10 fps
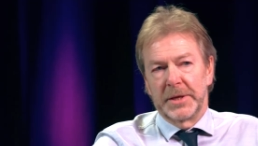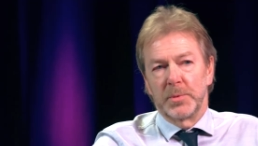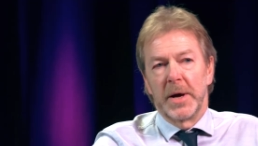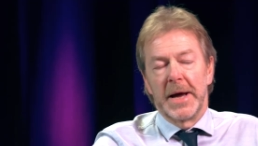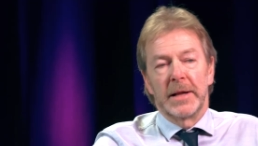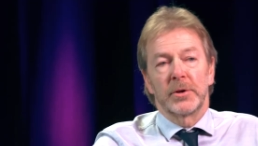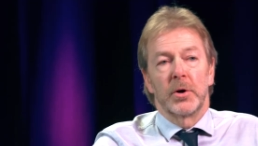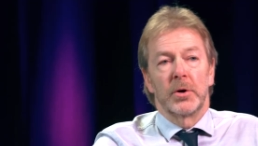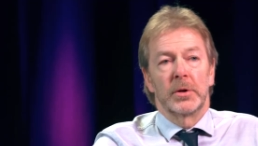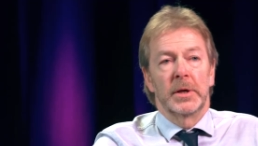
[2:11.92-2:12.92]
That's why
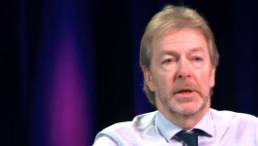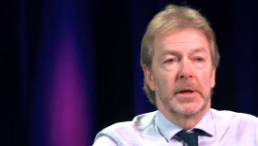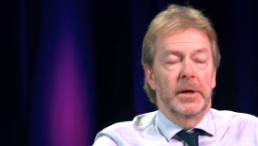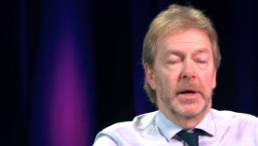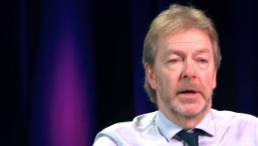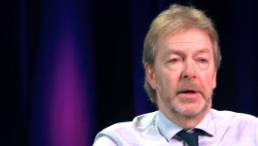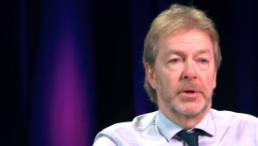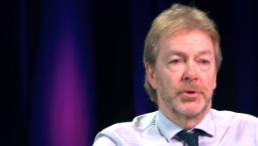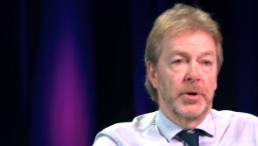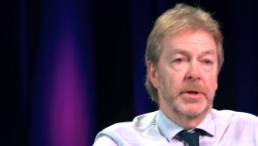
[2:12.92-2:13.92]
alcohol uh,
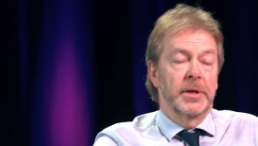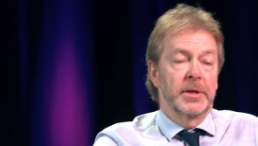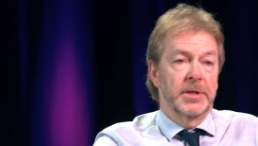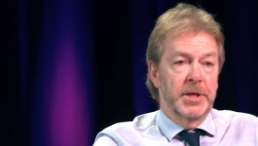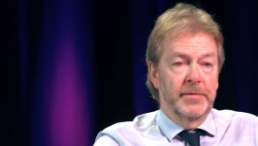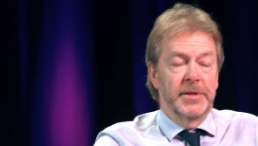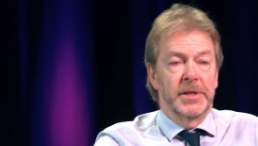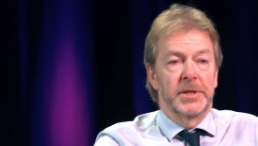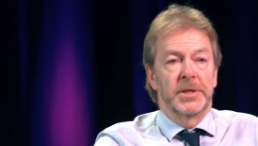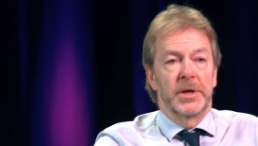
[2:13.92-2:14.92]
and drug
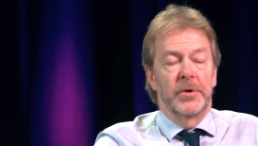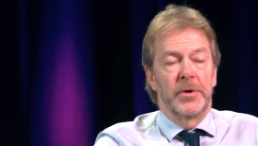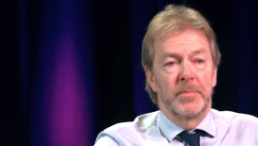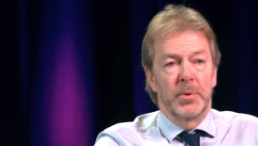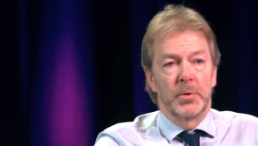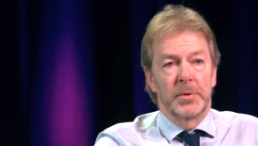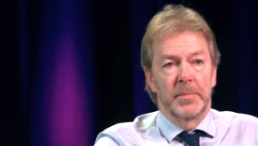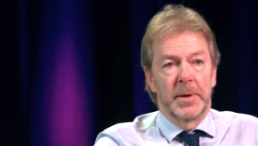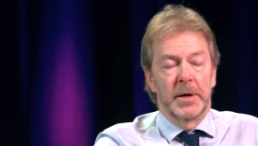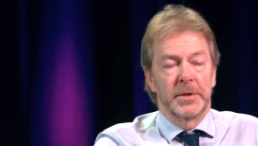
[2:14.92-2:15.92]
services are an
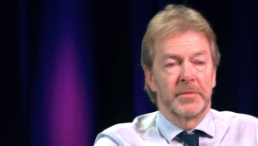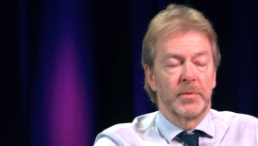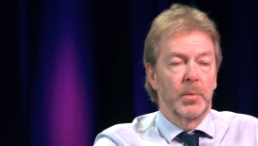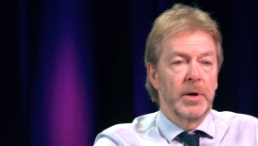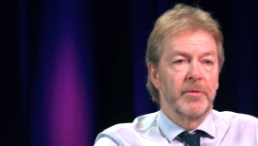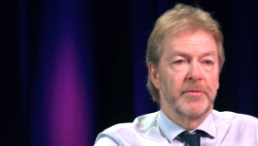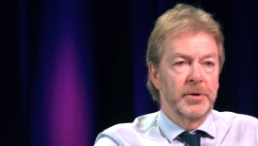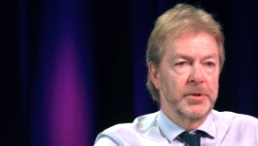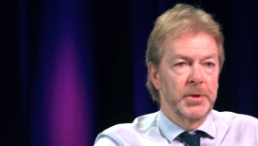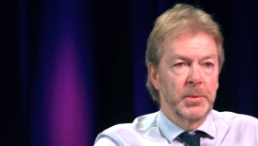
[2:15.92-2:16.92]
important part of what we
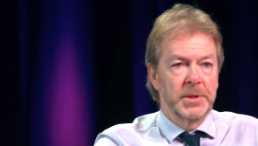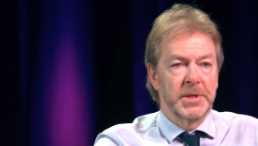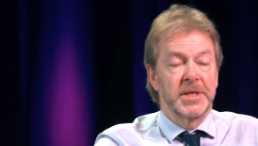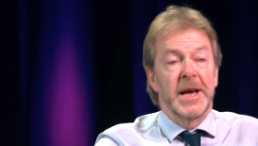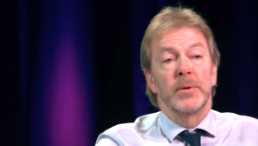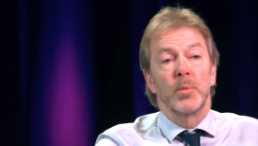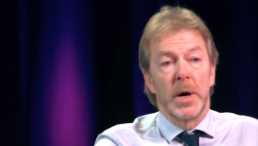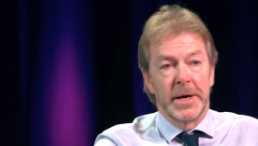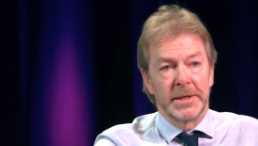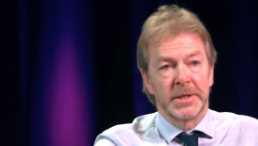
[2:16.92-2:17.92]
refer to as the 10
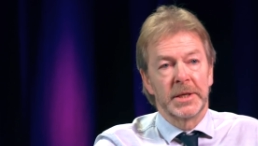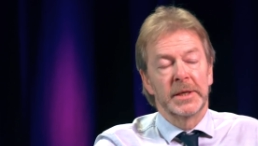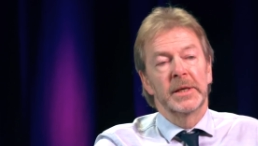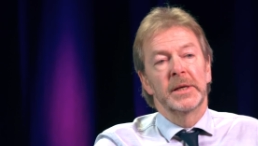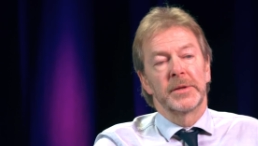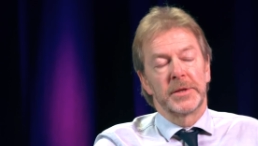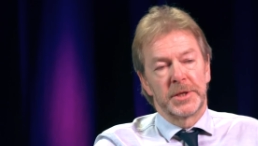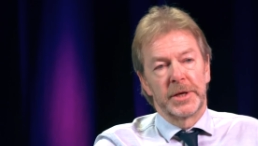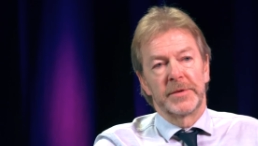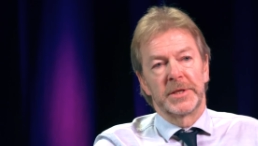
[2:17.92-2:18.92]
ways that
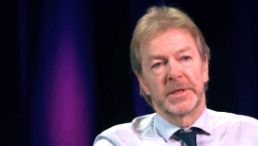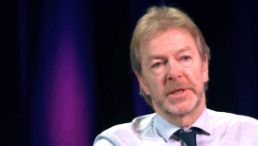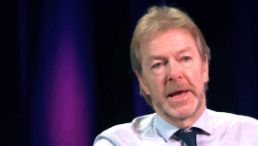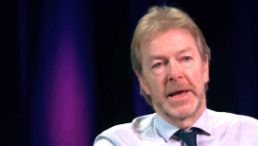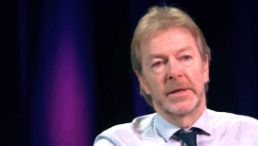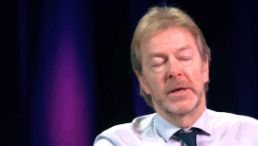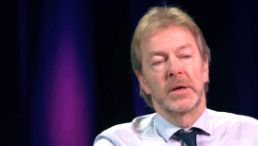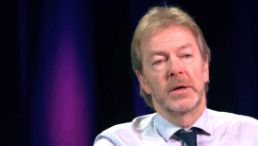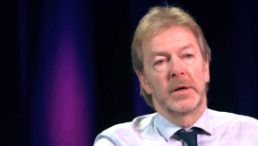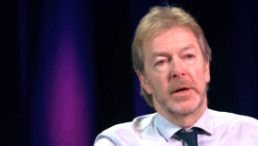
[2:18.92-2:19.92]
services can
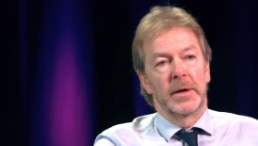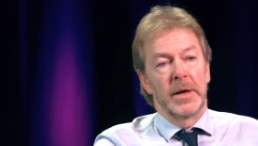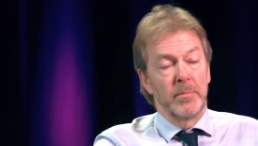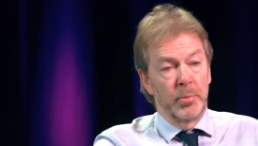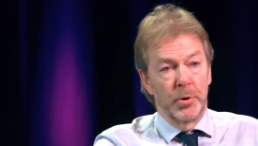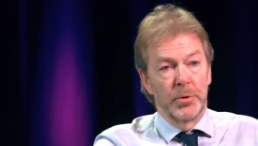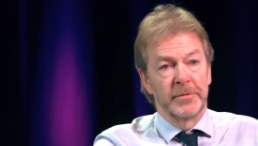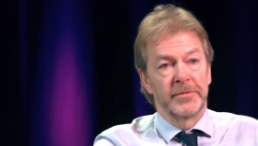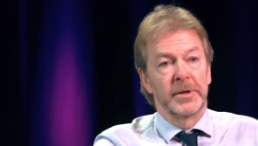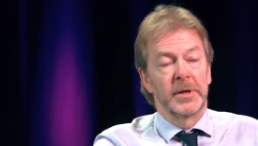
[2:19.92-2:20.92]
uh,
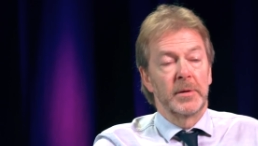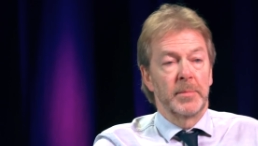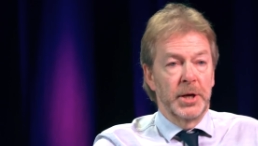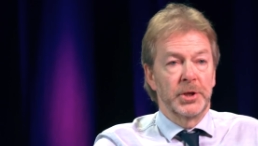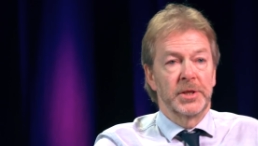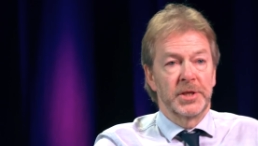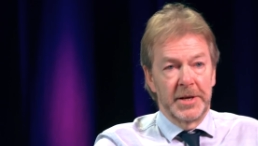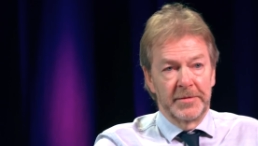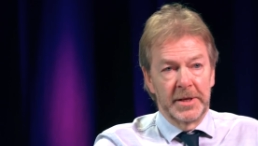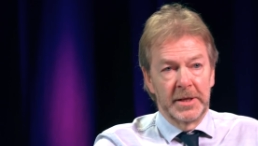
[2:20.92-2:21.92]
improve patient
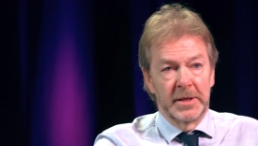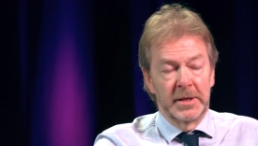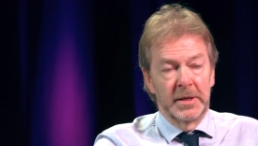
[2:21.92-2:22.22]
safety.